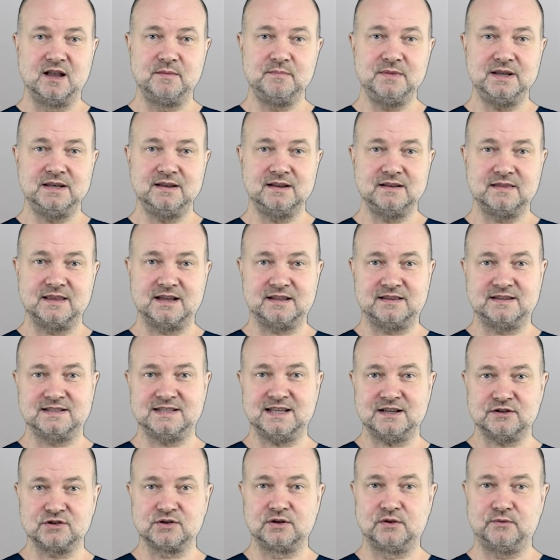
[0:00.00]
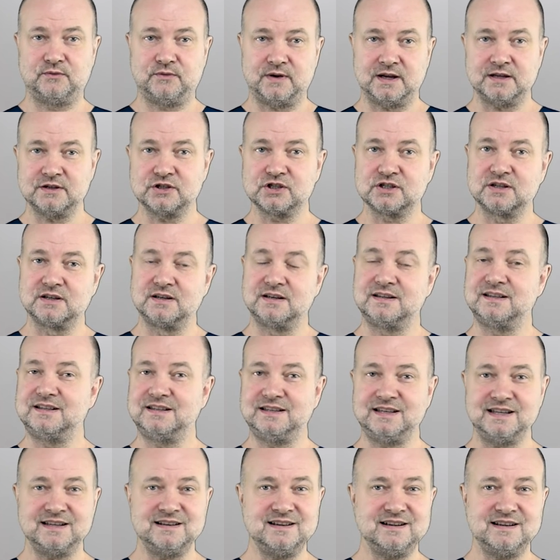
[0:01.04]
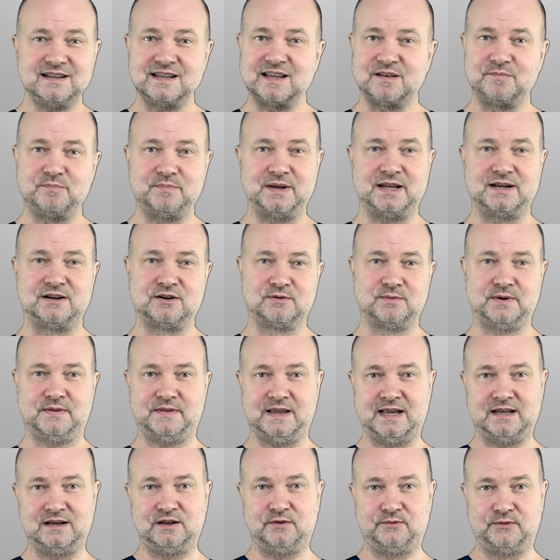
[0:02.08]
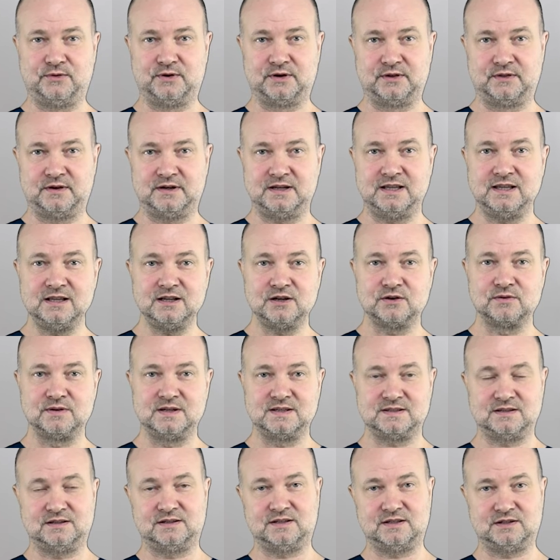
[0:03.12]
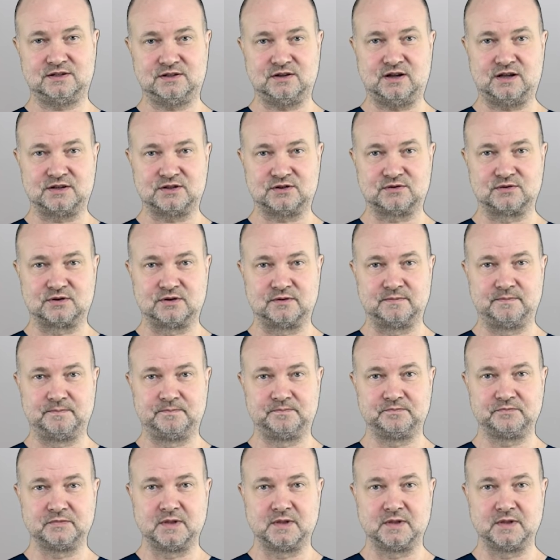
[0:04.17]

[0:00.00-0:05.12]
meaning that sexual function didn't get better with any further increase in testosterone.